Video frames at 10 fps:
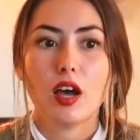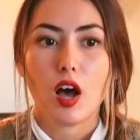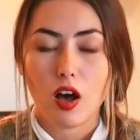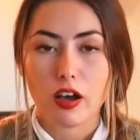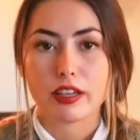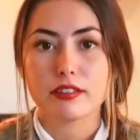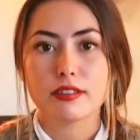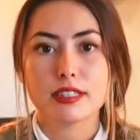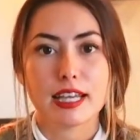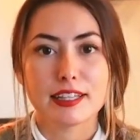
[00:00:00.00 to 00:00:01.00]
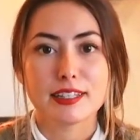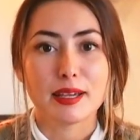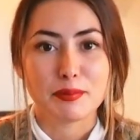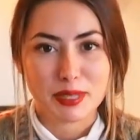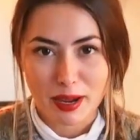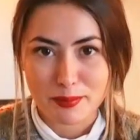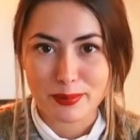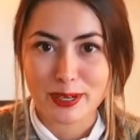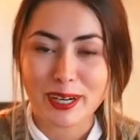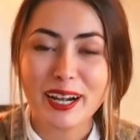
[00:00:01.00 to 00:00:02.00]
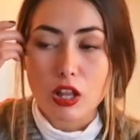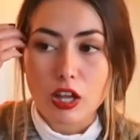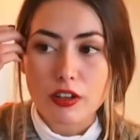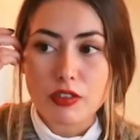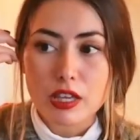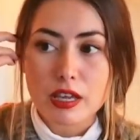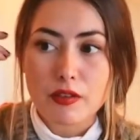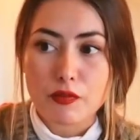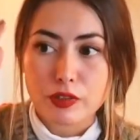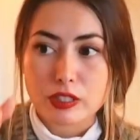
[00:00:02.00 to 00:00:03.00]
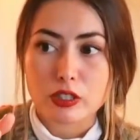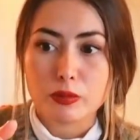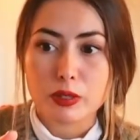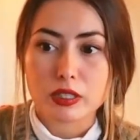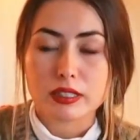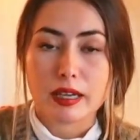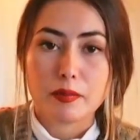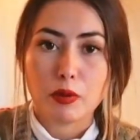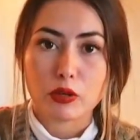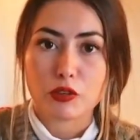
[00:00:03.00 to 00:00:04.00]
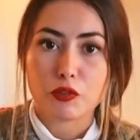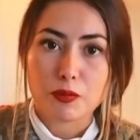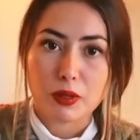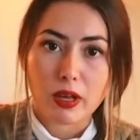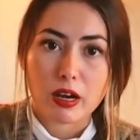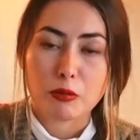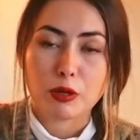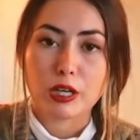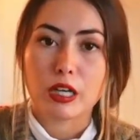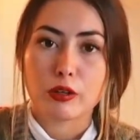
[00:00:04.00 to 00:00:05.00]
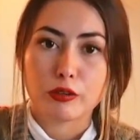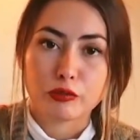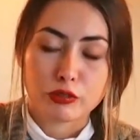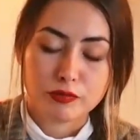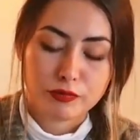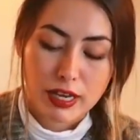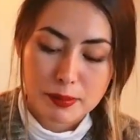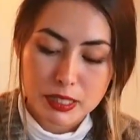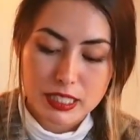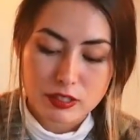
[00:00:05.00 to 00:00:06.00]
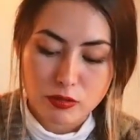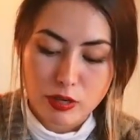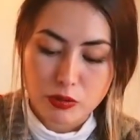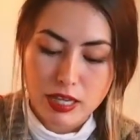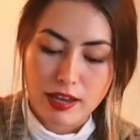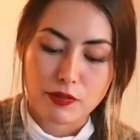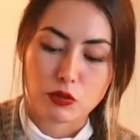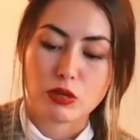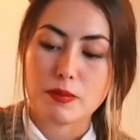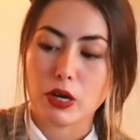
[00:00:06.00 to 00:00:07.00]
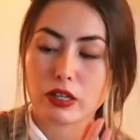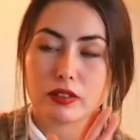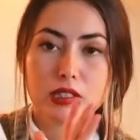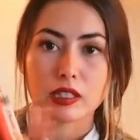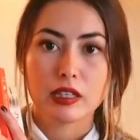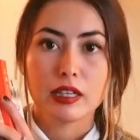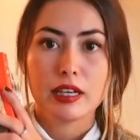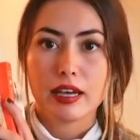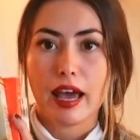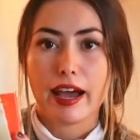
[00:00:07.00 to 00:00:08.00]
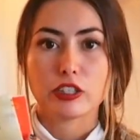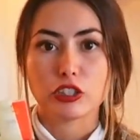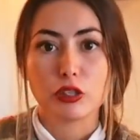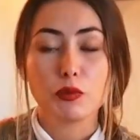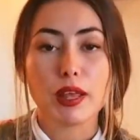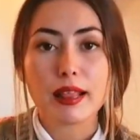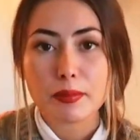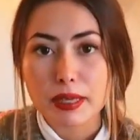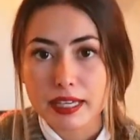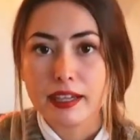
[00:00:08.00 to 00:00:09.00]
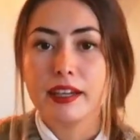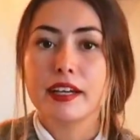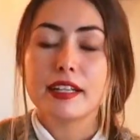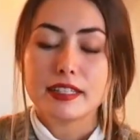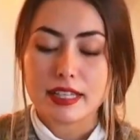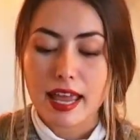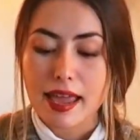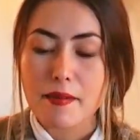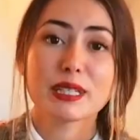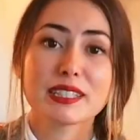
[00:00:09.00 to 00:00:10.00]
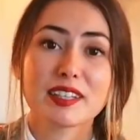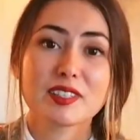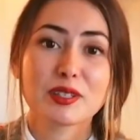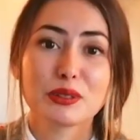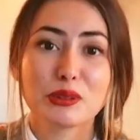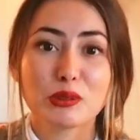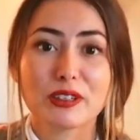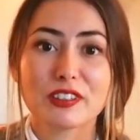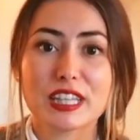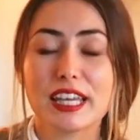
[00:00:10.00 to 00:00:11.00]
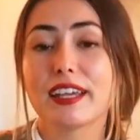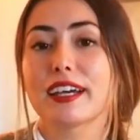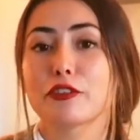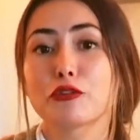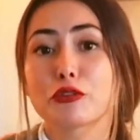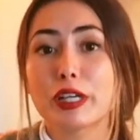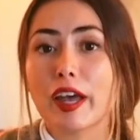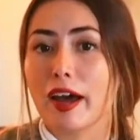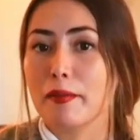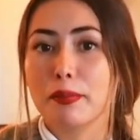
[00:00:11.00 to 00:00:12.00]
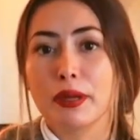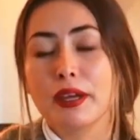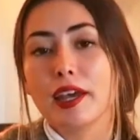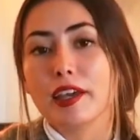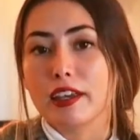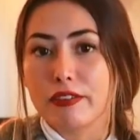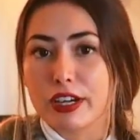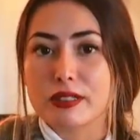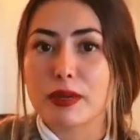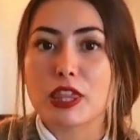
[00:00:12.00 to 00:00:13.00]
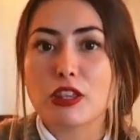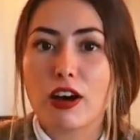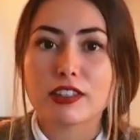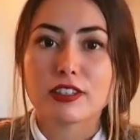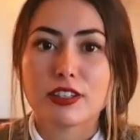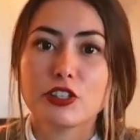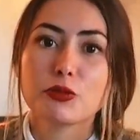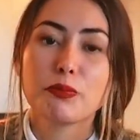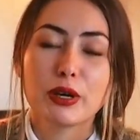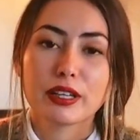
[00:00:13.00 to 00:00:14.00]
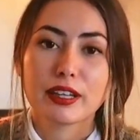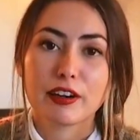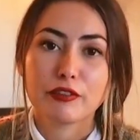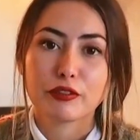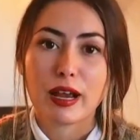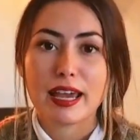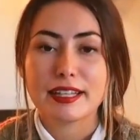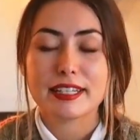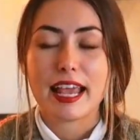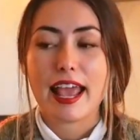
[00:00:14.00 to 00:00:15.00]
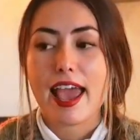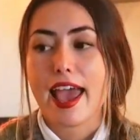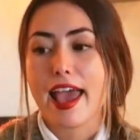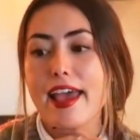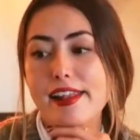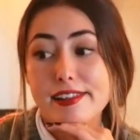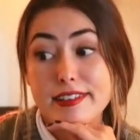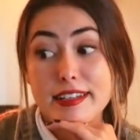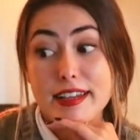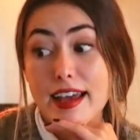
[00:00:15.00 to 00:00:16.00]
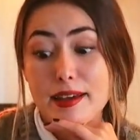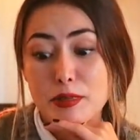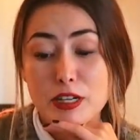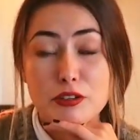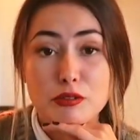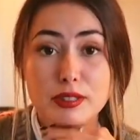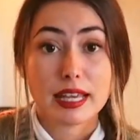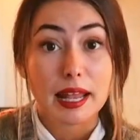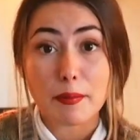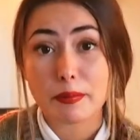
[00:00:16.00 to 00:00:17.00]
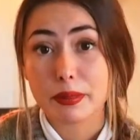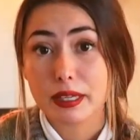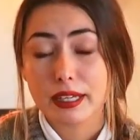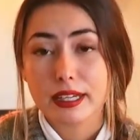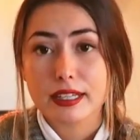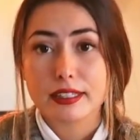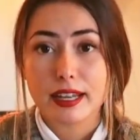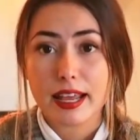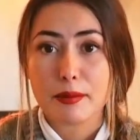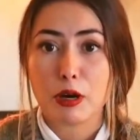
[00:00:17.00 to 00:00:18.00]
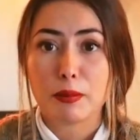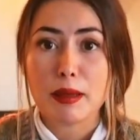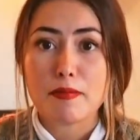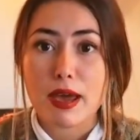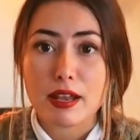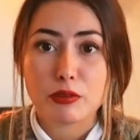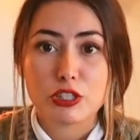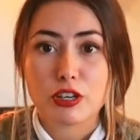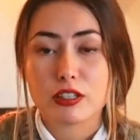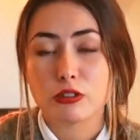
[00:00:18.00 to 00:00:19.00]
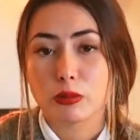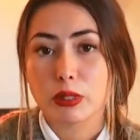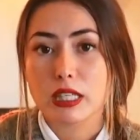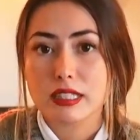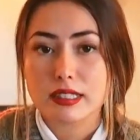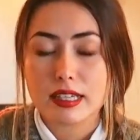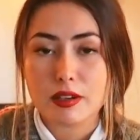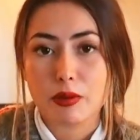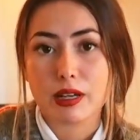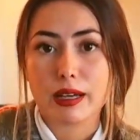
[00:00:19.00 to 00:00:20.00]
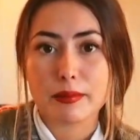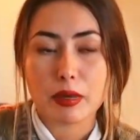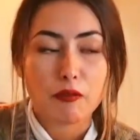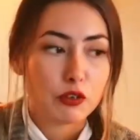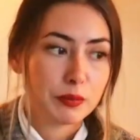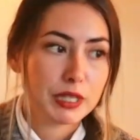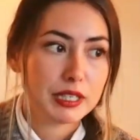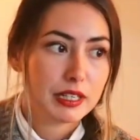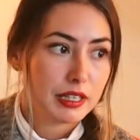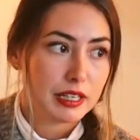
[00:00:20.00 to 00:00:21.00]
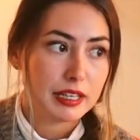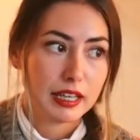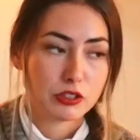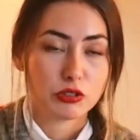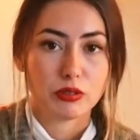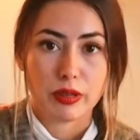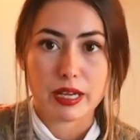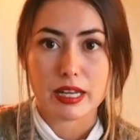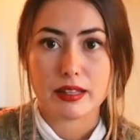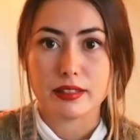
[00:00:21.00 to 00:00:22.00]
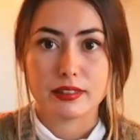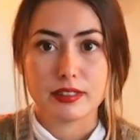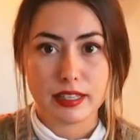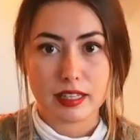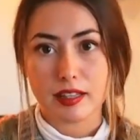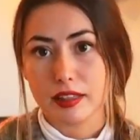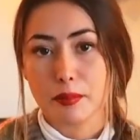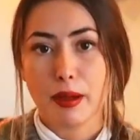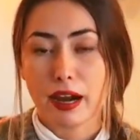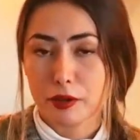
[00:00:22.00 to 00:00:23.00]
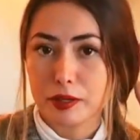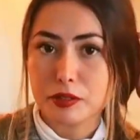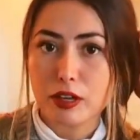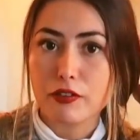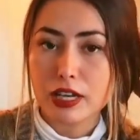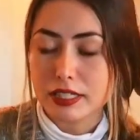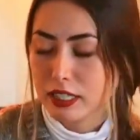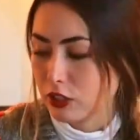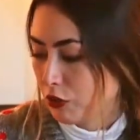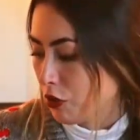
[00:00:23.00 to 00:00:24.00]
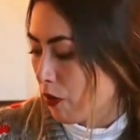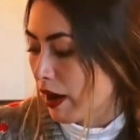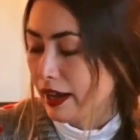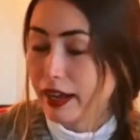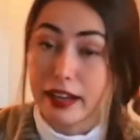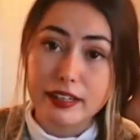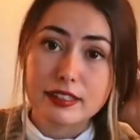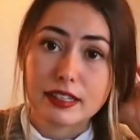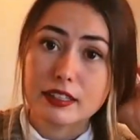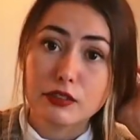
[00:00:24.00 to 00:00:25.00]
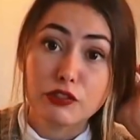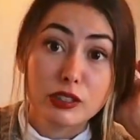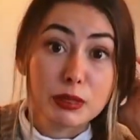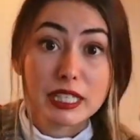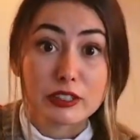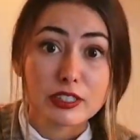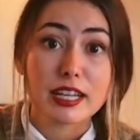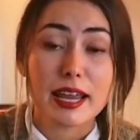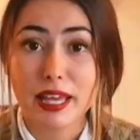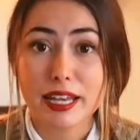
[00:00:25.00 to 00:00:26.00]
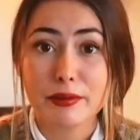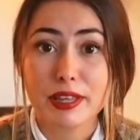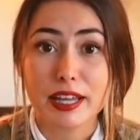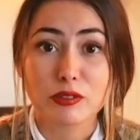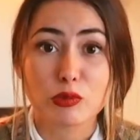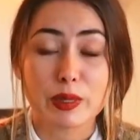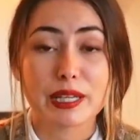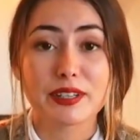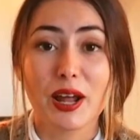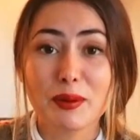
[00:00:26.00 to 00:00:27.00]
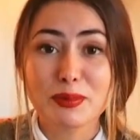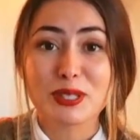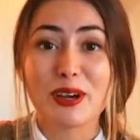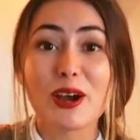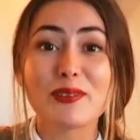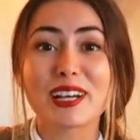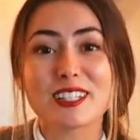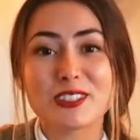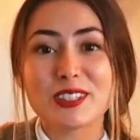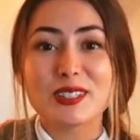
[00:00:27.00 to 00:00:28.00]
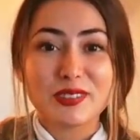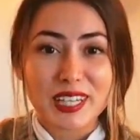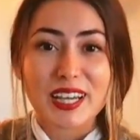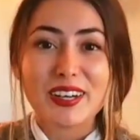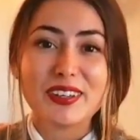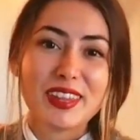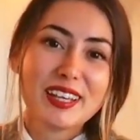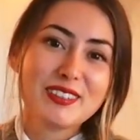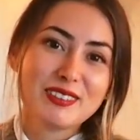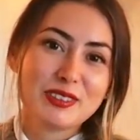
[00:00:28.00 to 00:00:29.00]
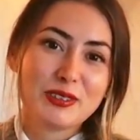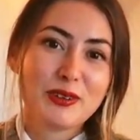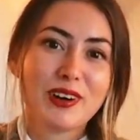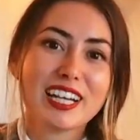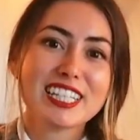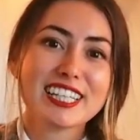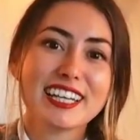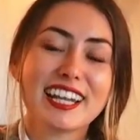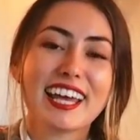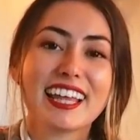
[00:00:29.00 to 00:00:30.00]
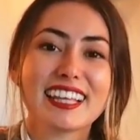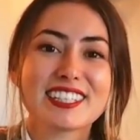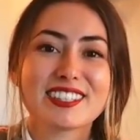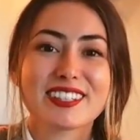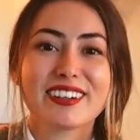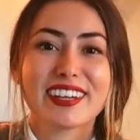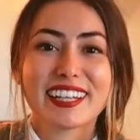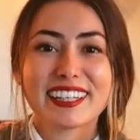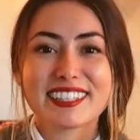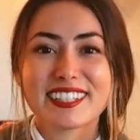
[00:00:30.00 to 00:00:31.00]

August, and September. A lot of the physical books I borrowed from the library or from family, so I only have three books actually with me today. I'm excited to go through everything, kind of recap, give you guys my thoughts on each book that I've read, and yeah, I'm in a new setup. Today I'm on my bed, which you guys normally see when I'm filming in natural lighting. This is like in the background of it. I don't know why I decided to film in here today. Anyway, that's where we ended up. So I hope you guys enjoyed this video. Thank you so much for watching, and let's just go ahead and get